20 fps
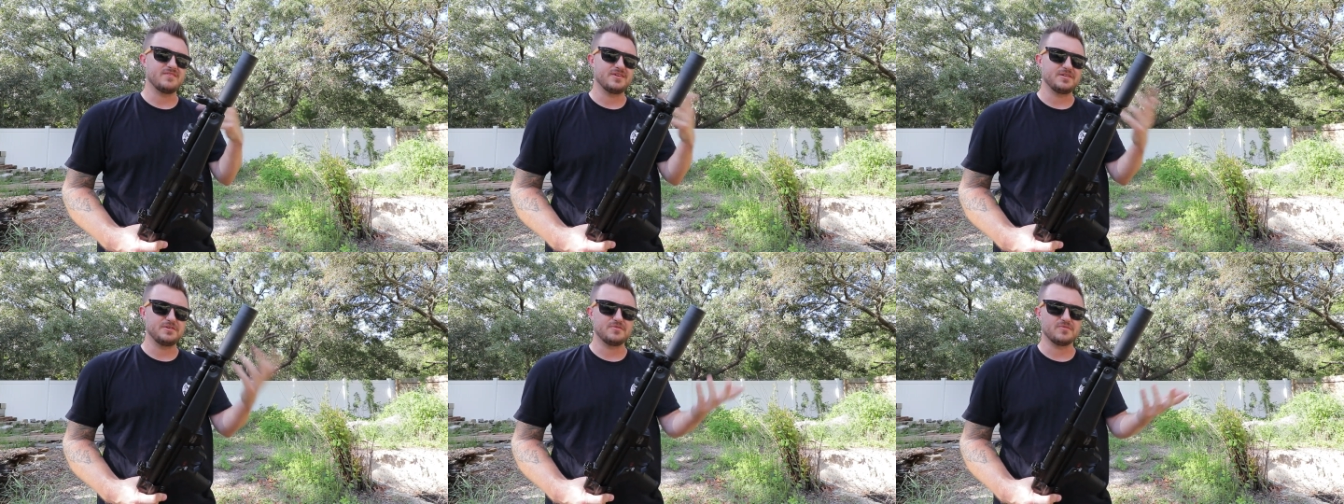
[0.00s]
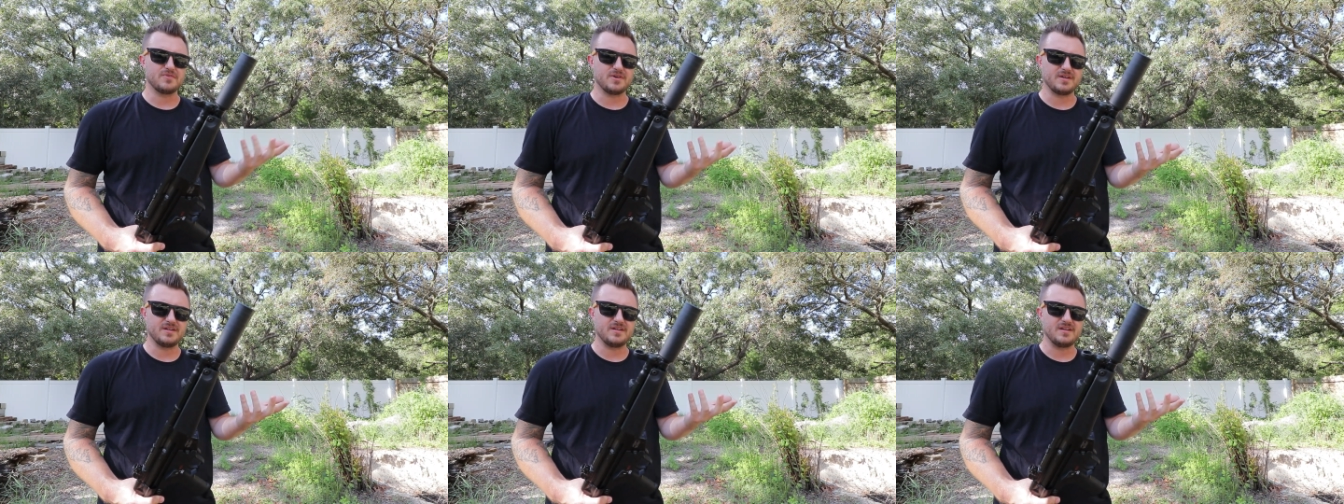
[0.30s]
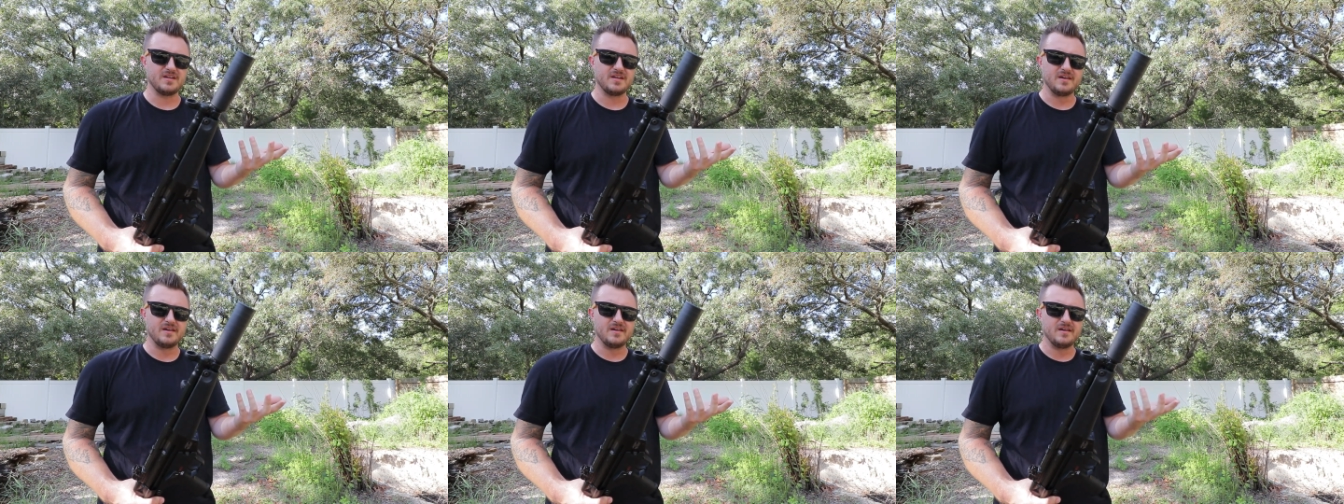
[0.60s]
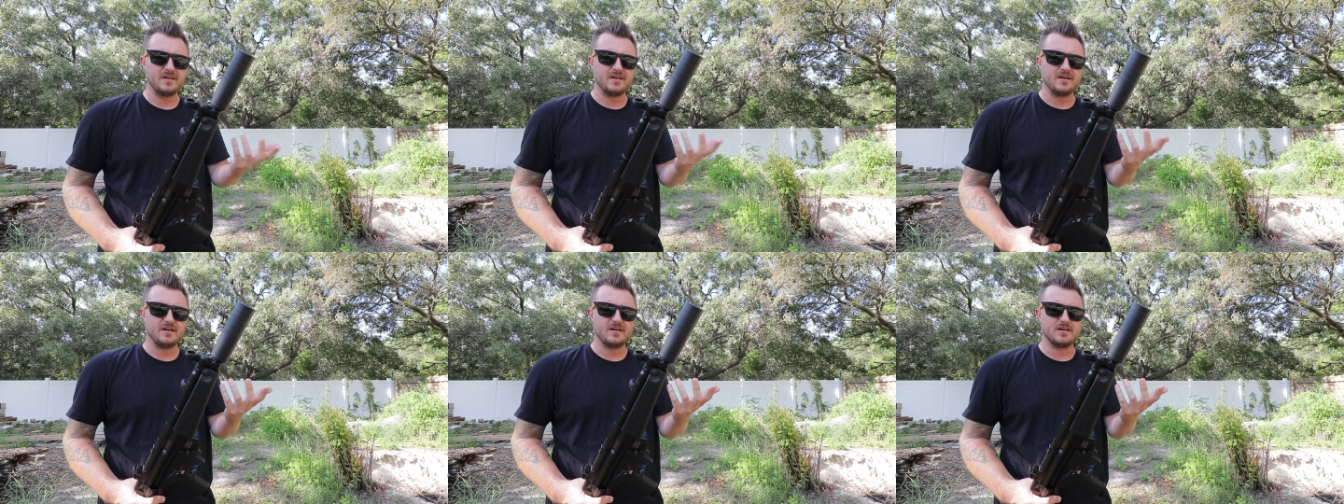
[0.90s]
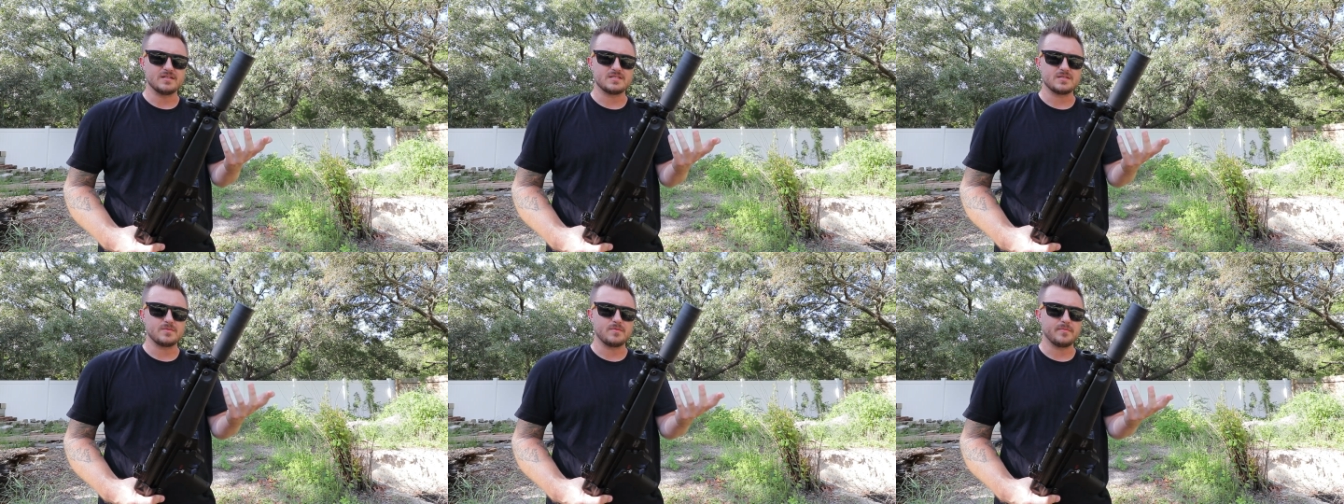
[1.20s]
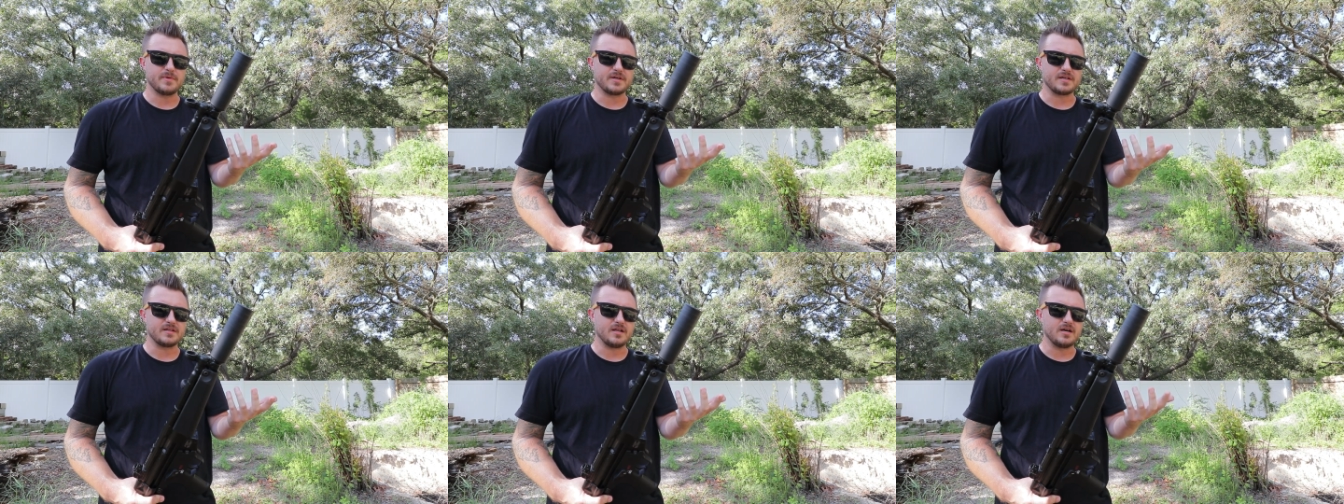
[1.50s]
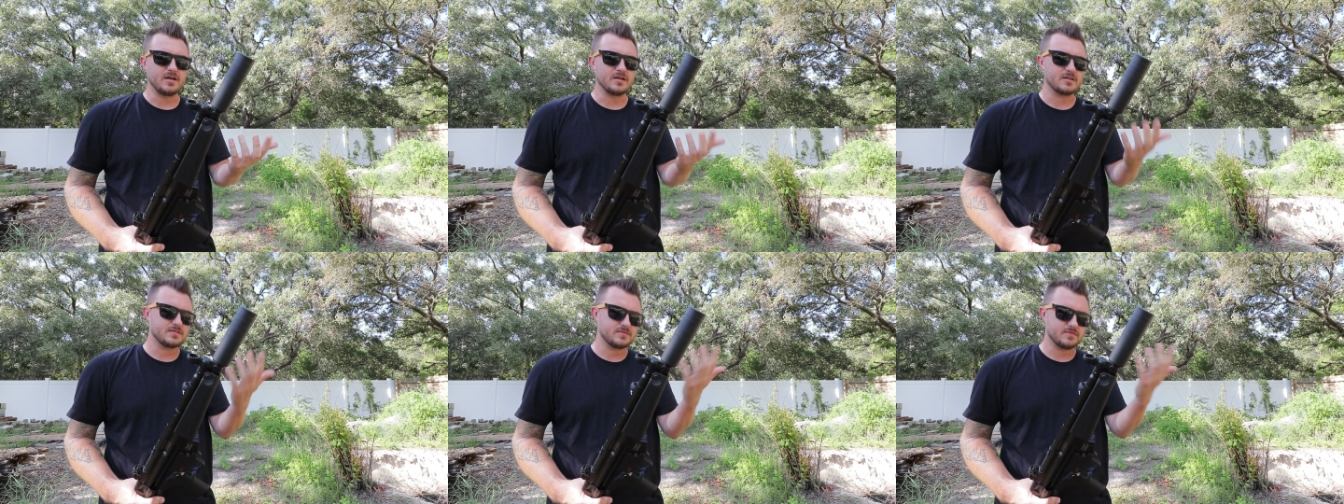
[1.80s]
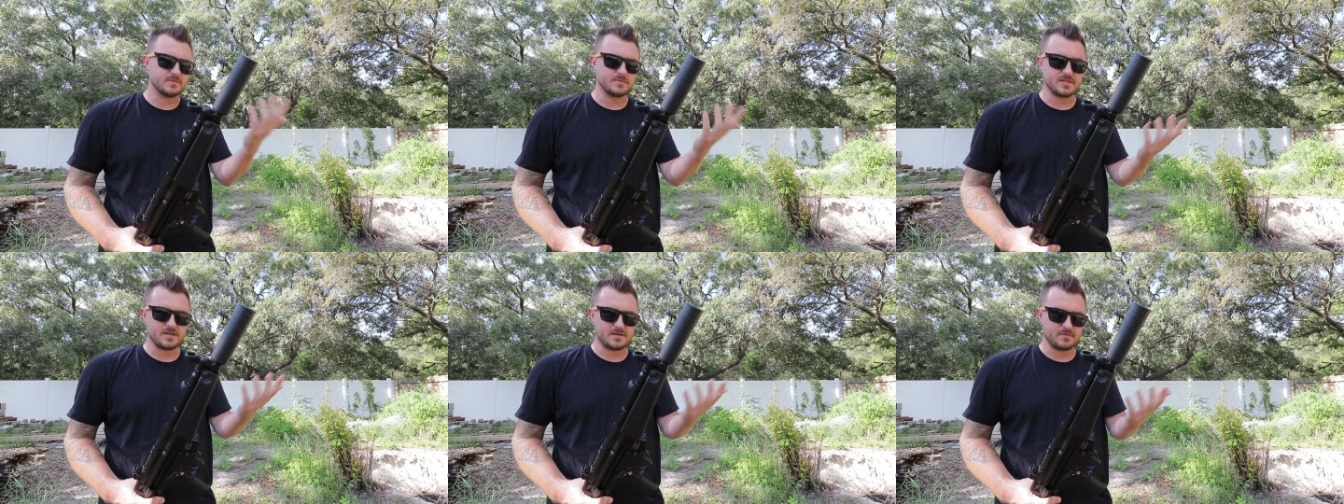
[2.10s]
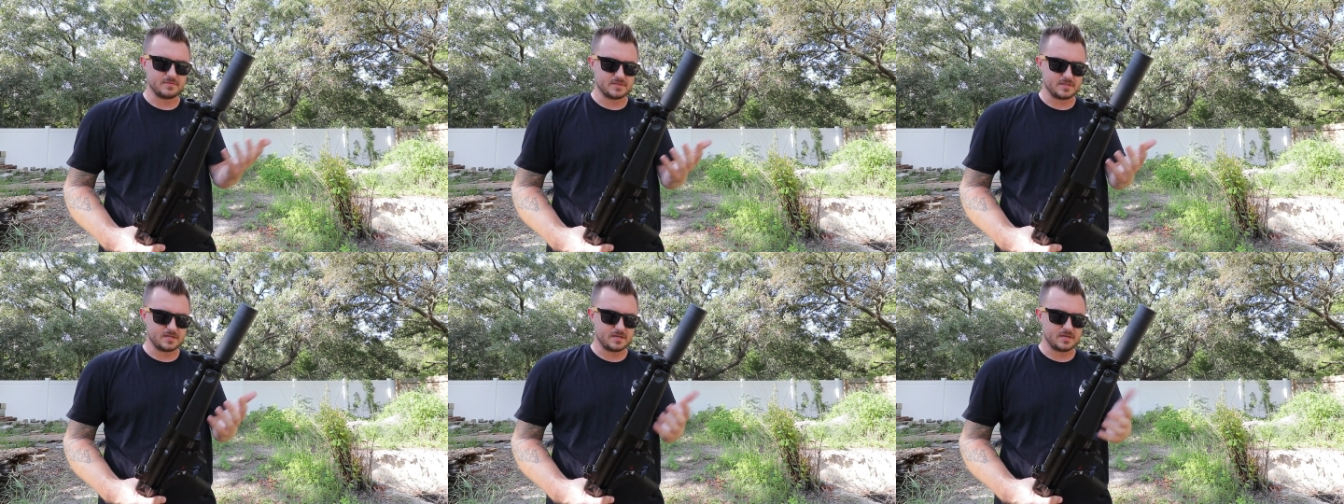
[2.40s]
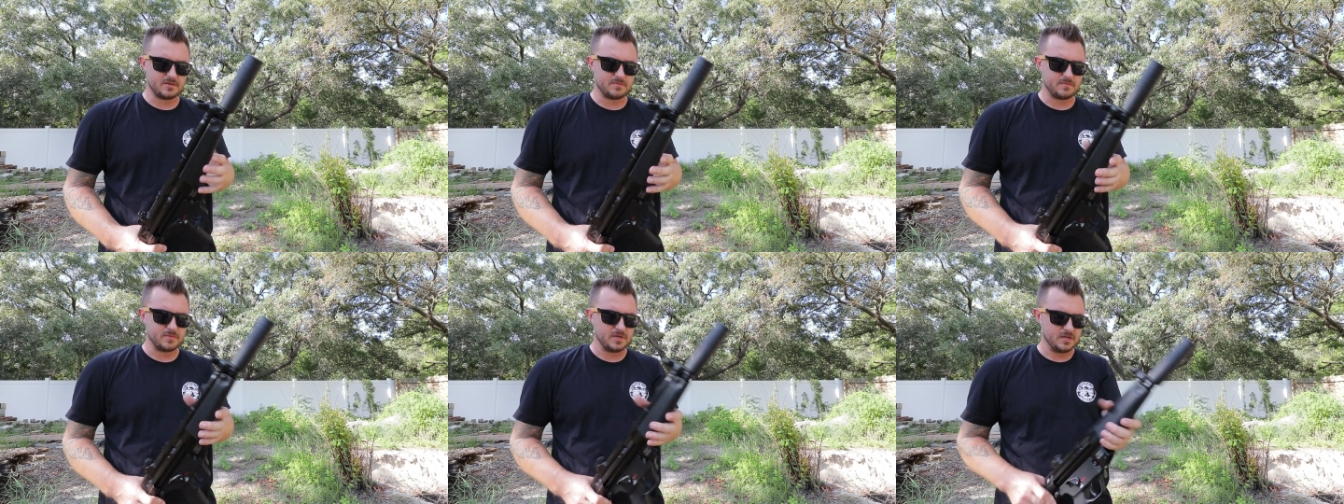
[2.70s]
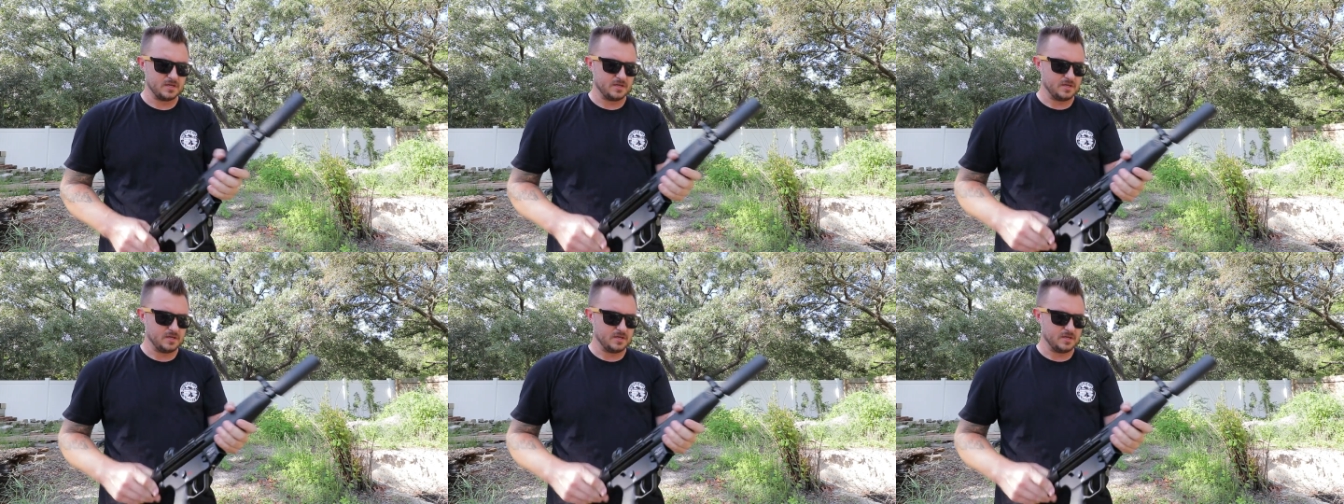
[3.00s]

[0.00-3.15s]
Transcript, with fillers: I do run it on some of my Glocks from time to time,